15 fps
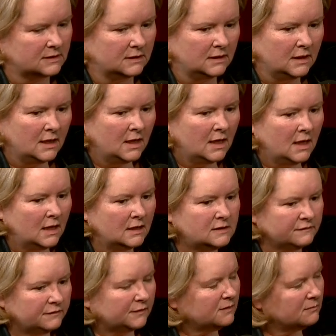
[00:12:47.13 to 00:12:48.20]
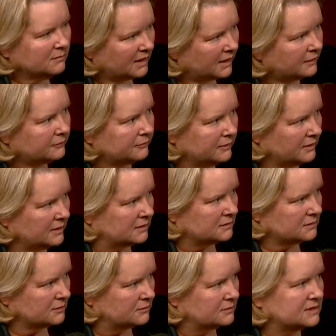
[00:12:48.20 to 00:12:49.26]
And it's a very migrant thing
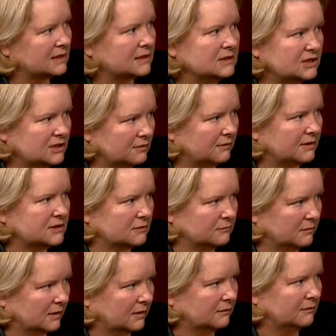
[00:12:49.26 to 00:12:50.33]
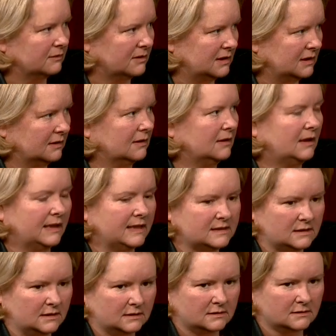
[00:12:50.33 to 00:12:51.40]
too, second generation migrant thing,
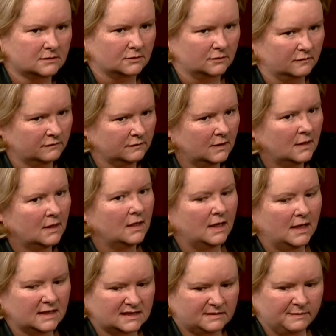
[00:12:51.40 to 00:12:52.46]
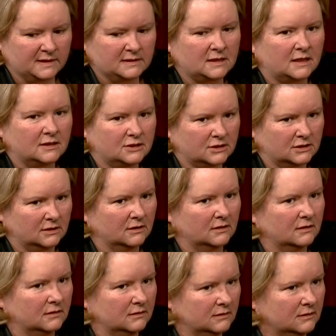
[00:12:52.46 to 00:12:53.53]
classic sort of expectation
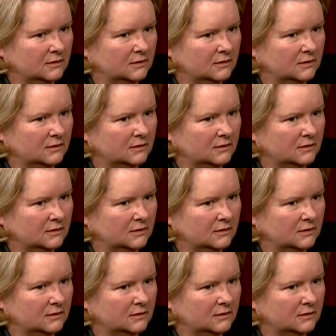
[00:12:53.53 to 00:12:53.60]
that,